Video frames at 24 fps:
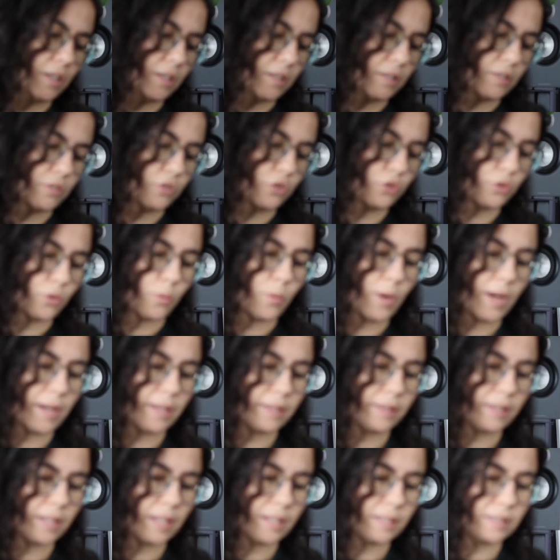So I
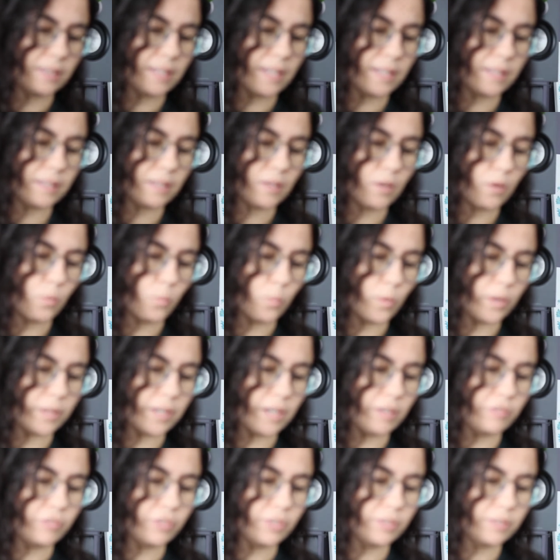think that
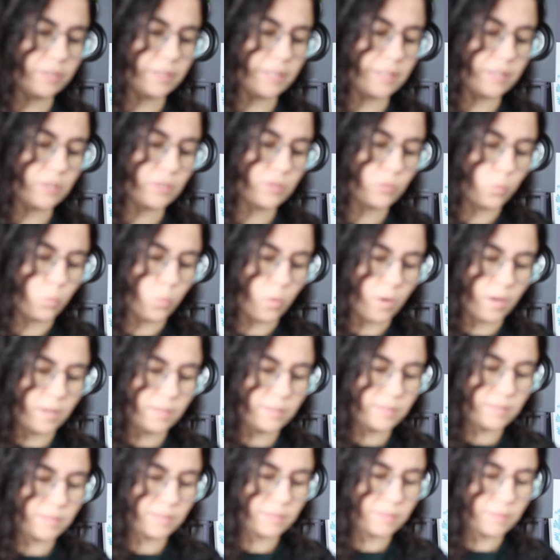whatever this
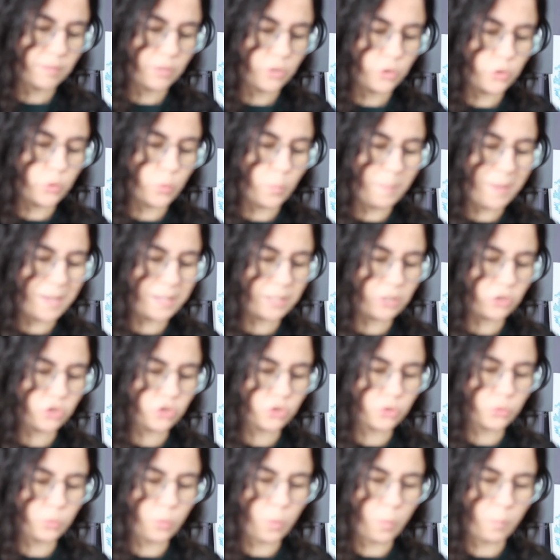was, you
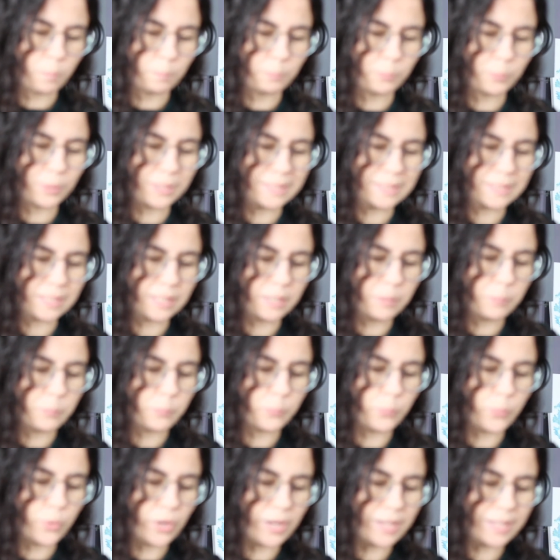managed to completely
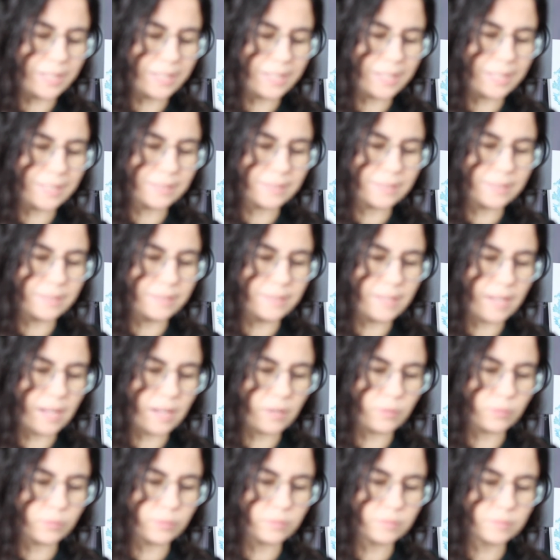break it
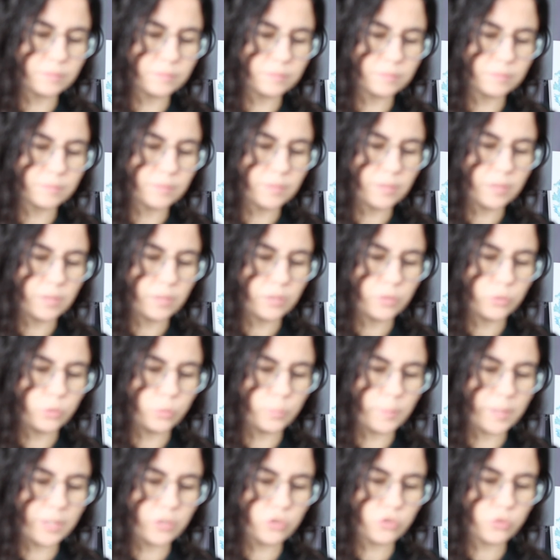down. You
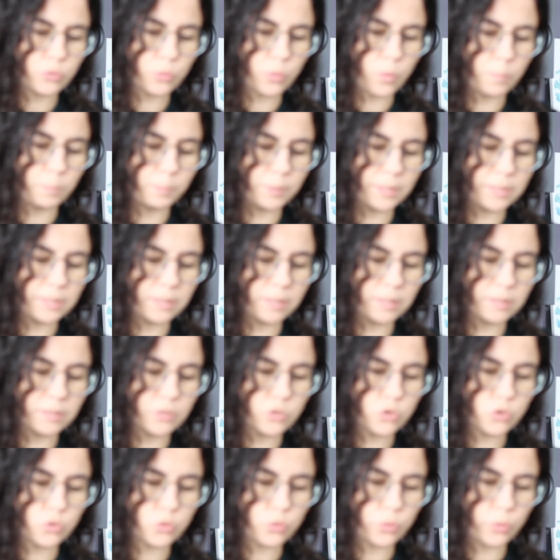managed to completely
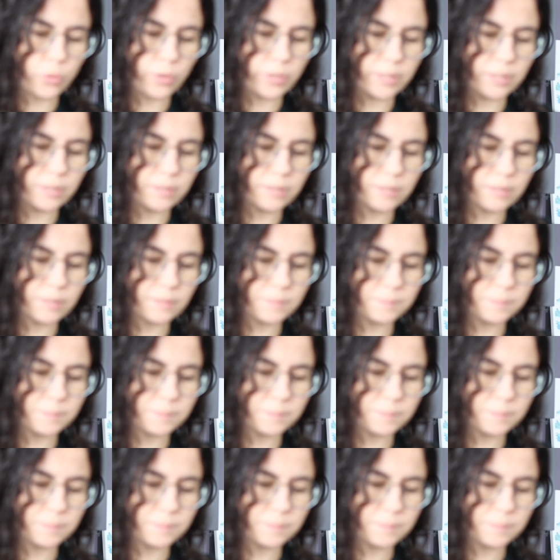destroy it.